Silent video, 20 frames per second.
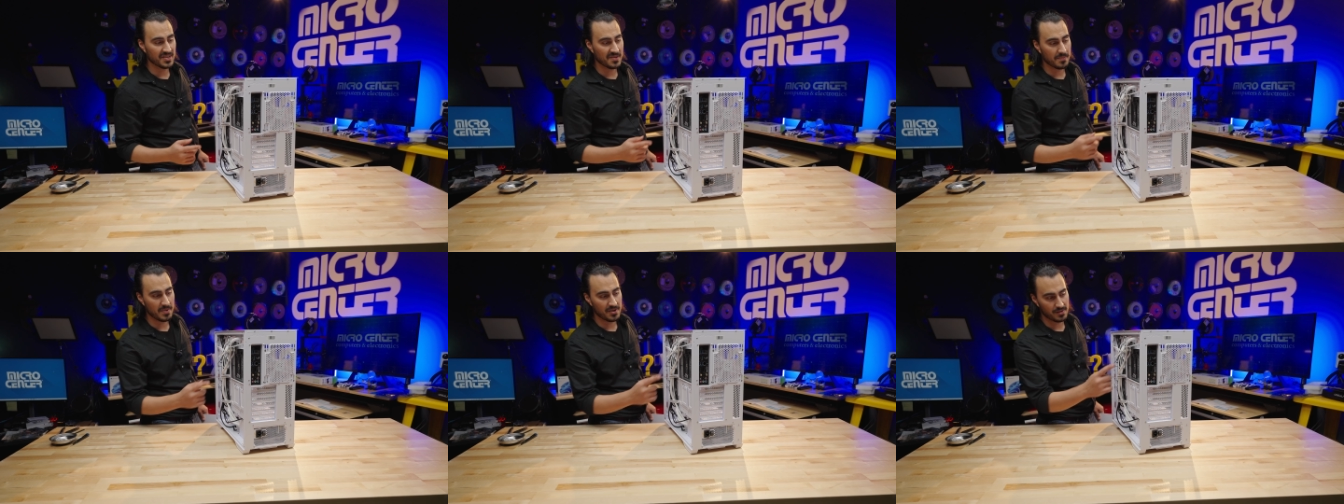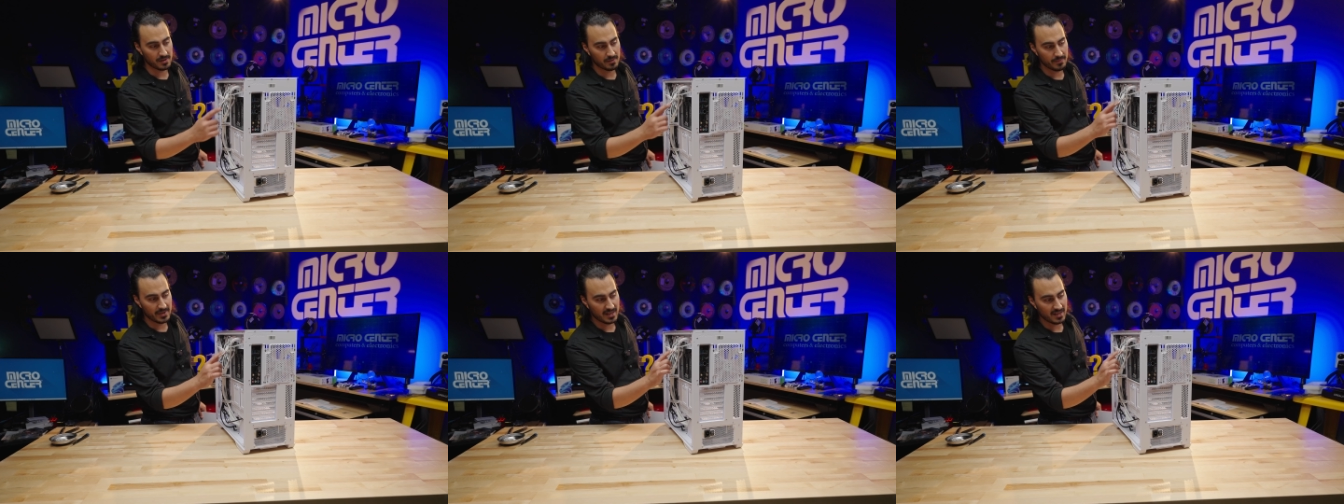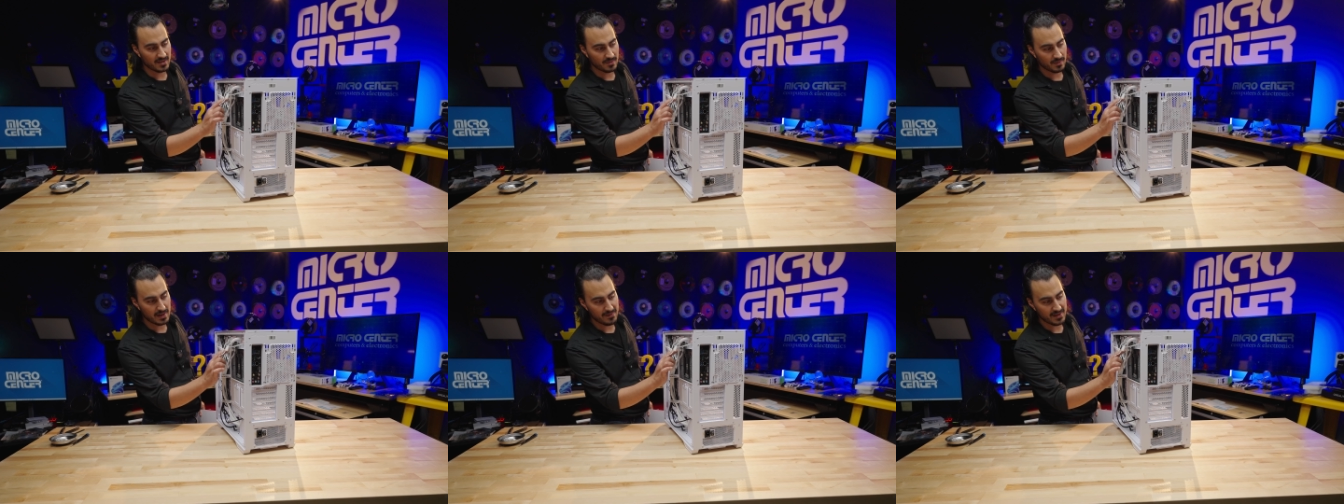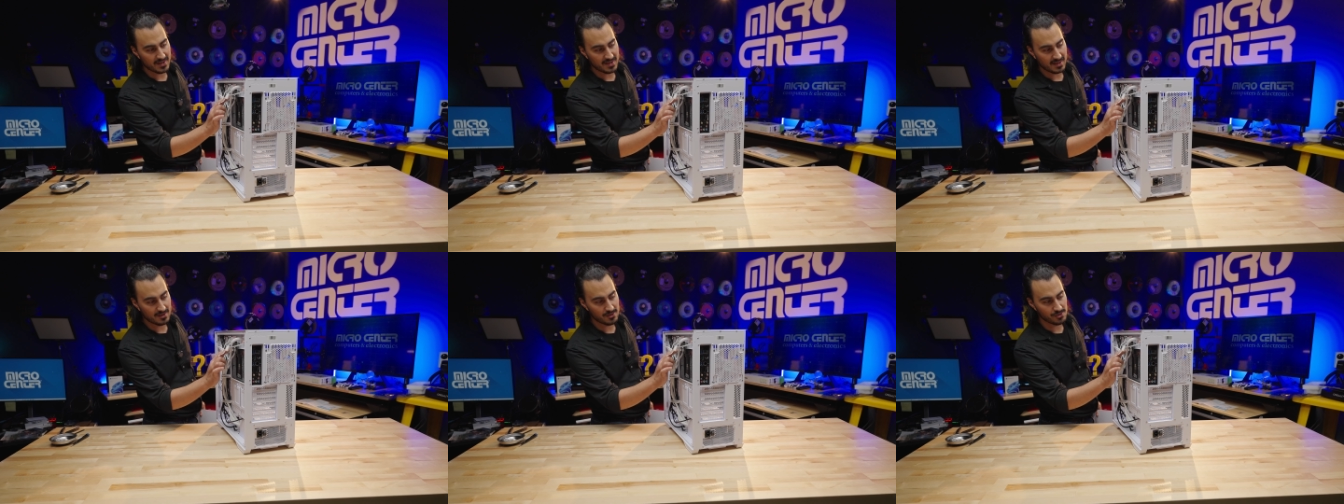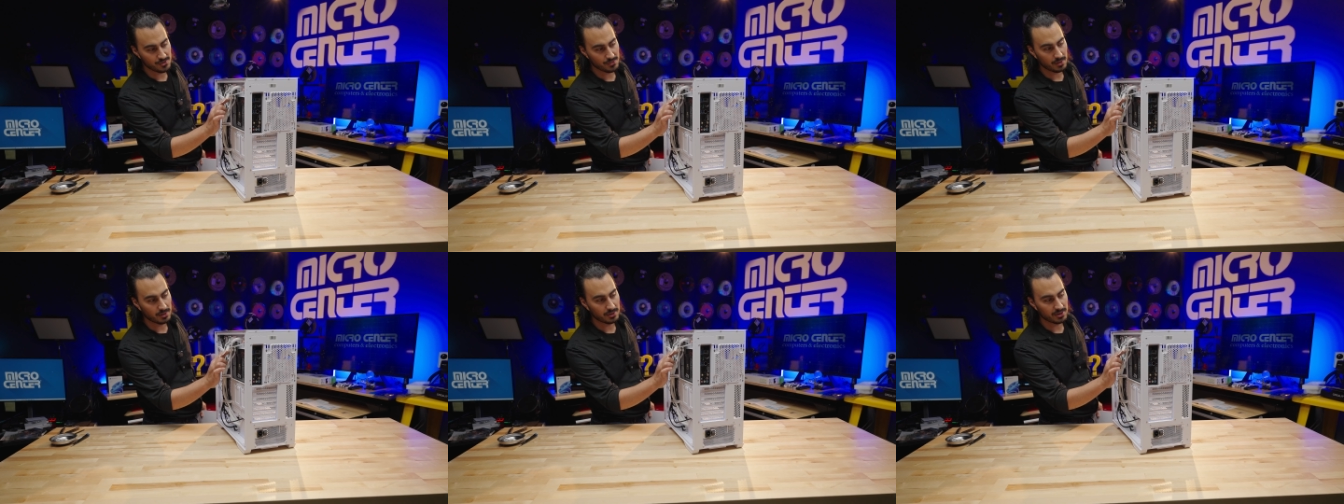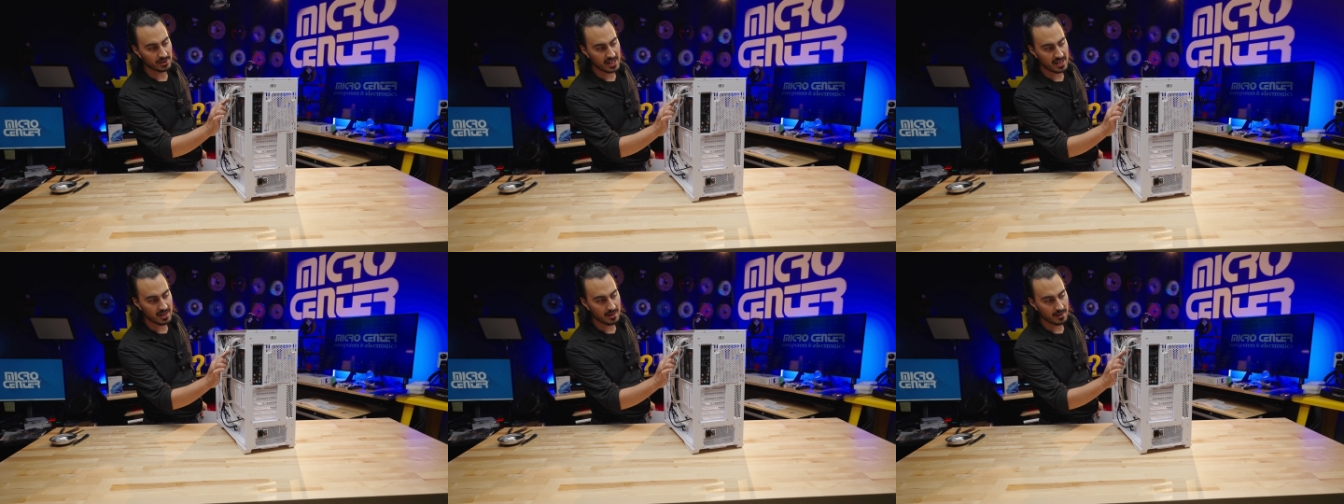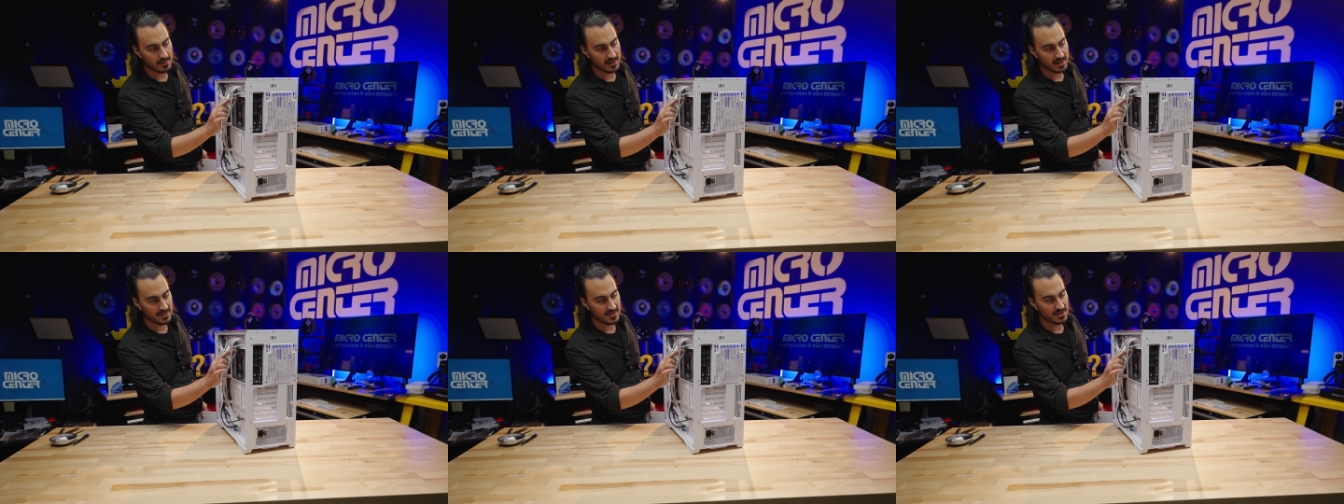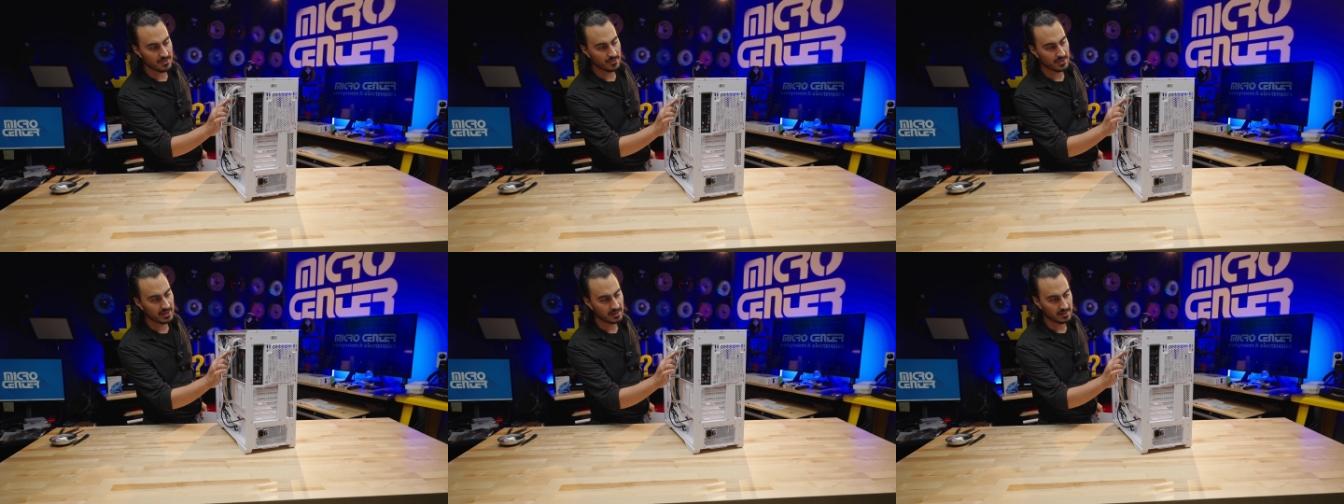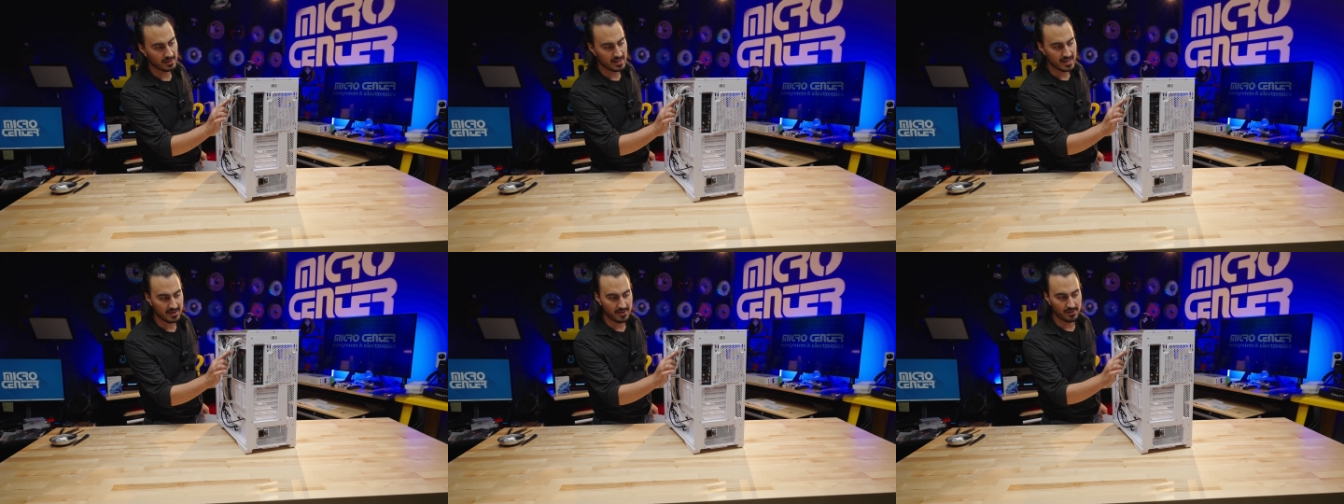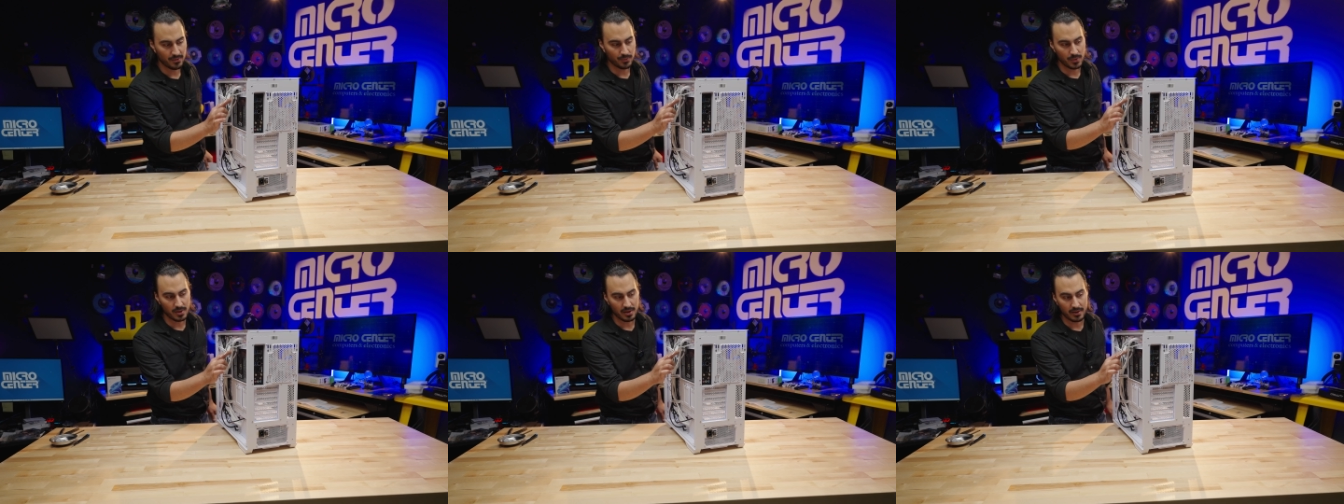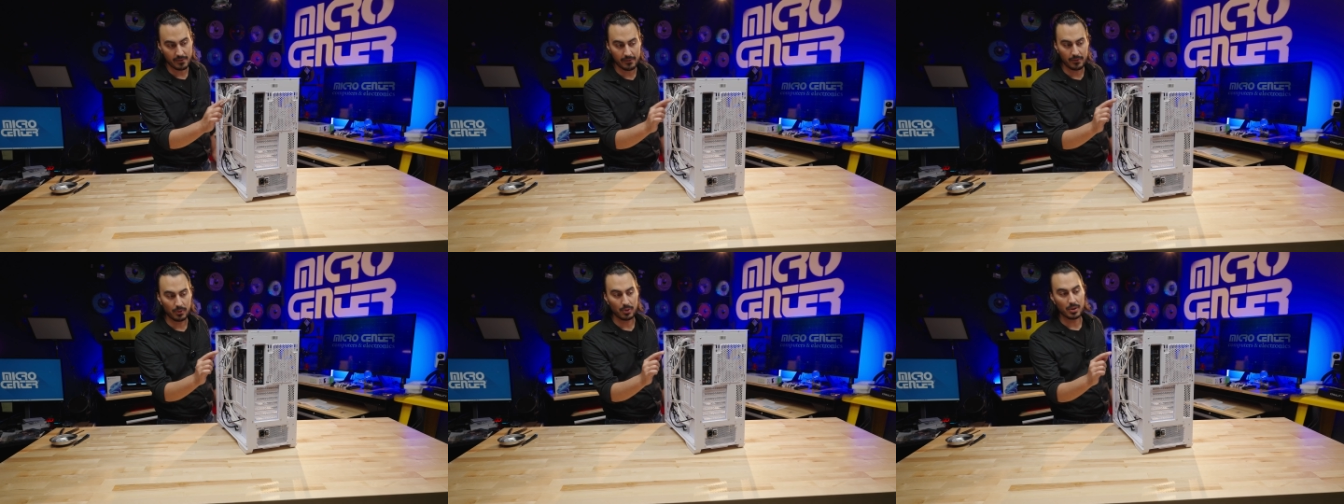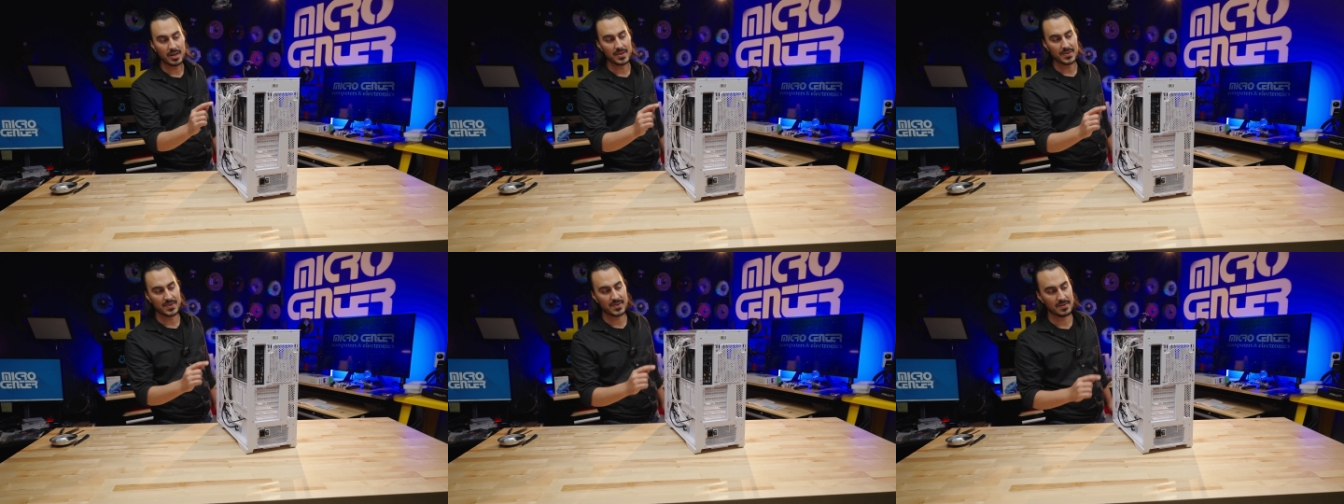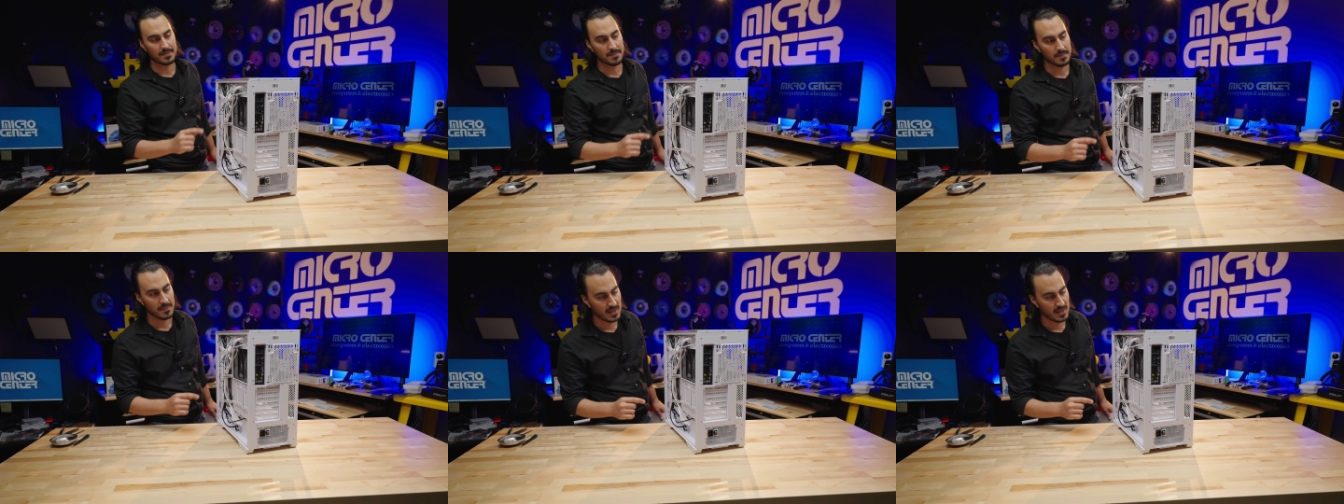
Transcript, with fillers: especially because we have this controller here that's doing a lot of the work for us.